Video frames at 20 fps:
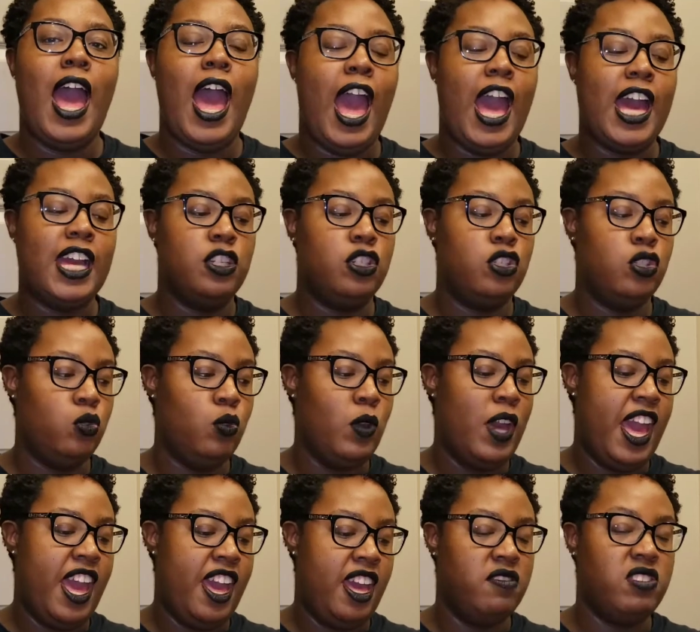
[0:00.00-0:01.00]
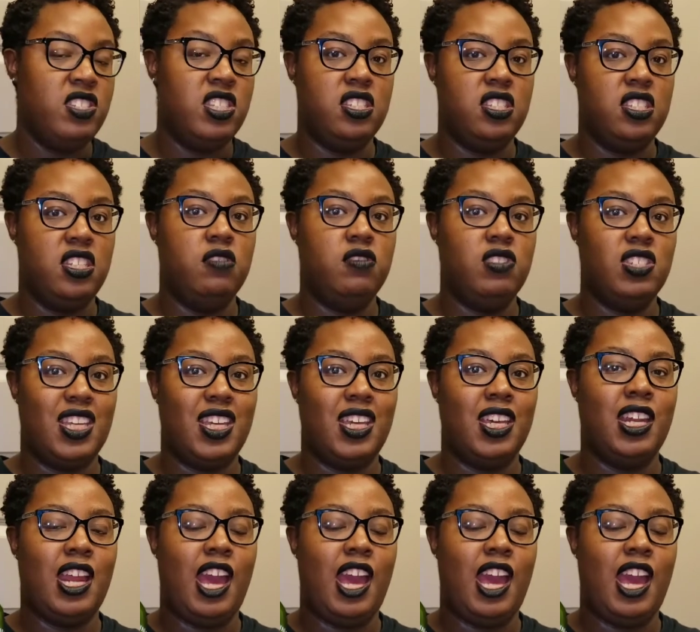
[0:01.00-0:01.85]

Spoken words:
I do have sensitive skin.